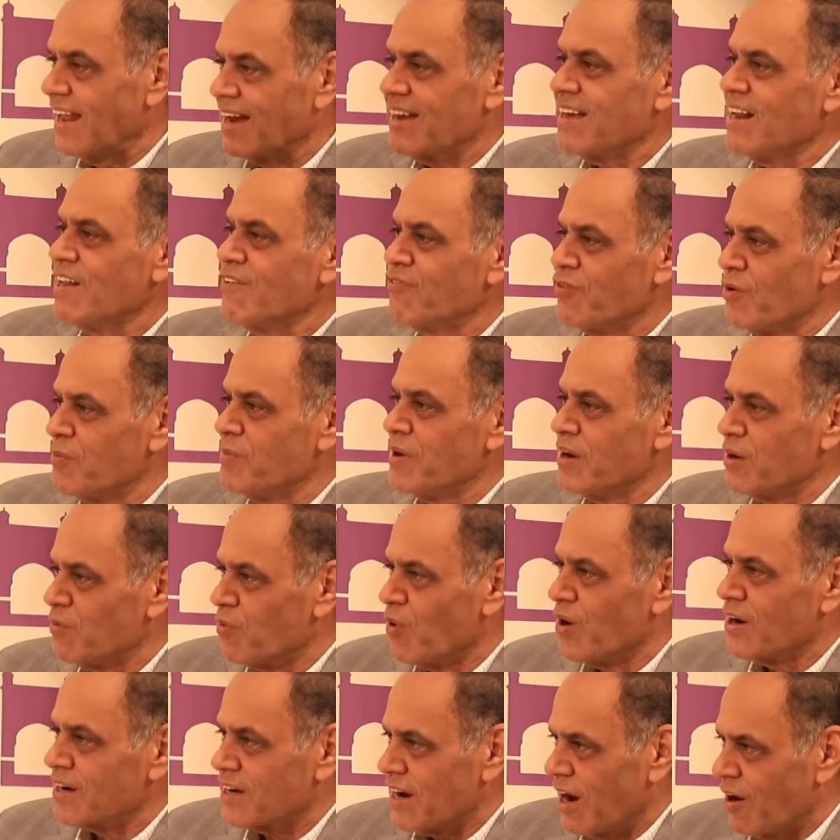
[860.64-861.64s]
Luckily for me, it
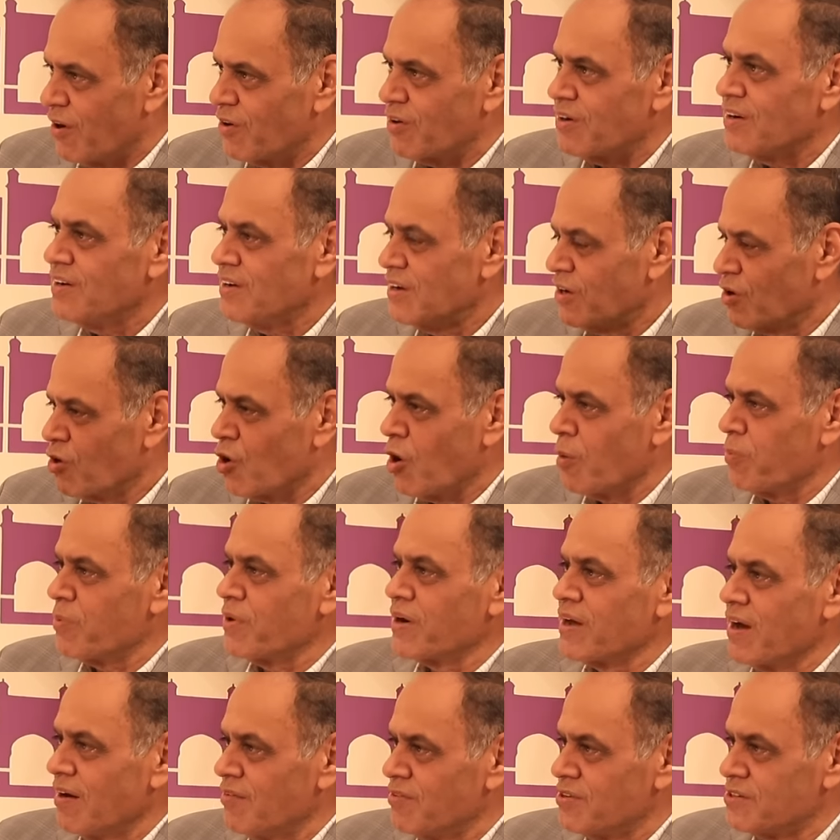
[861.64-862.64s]
worked out.
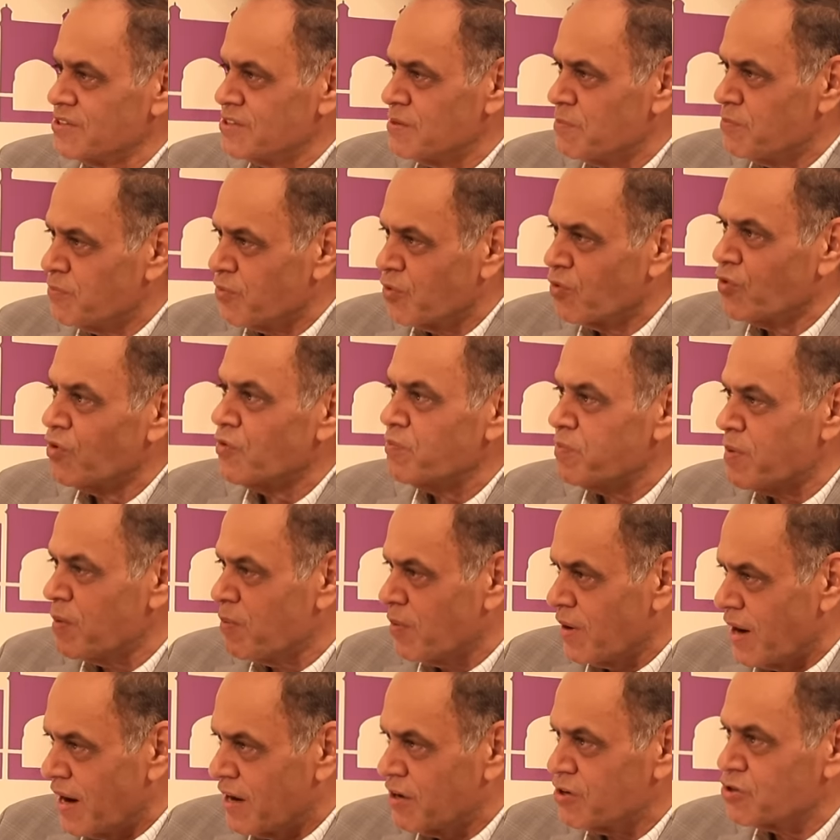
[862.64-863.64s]
Corporate governance improved.
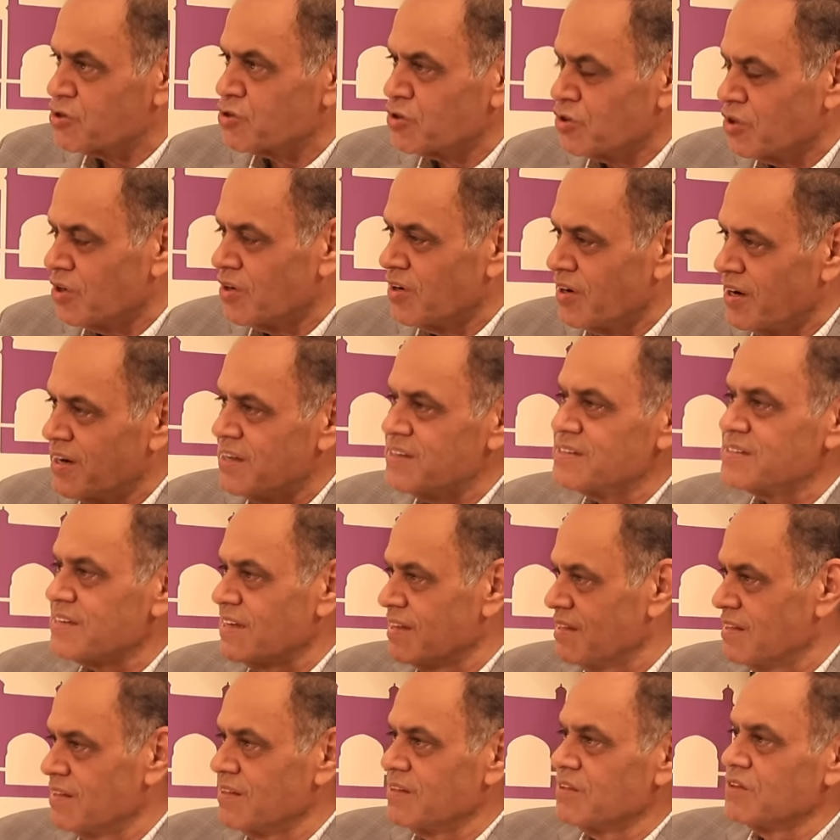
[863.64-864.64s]
People understood the earnings
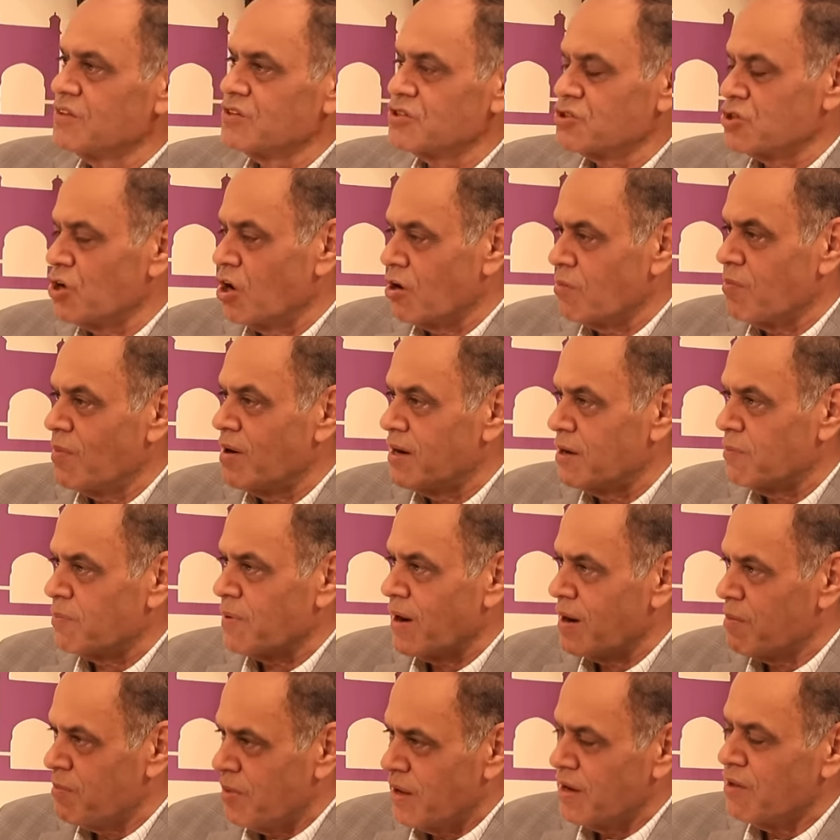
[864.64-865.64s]
and the stock
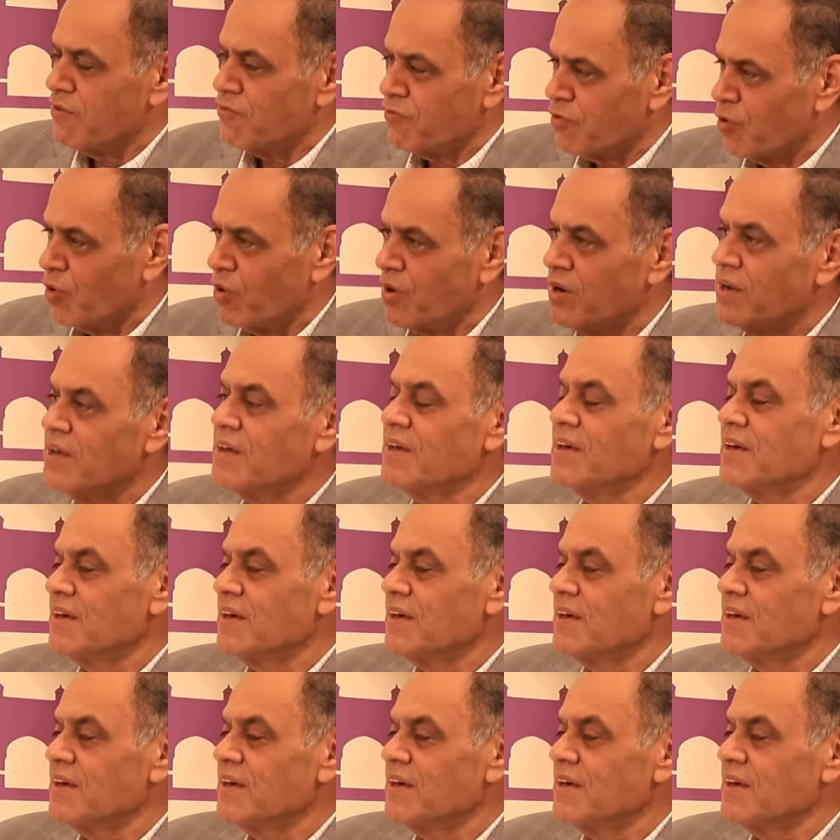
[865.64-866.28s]
multiplied many fold.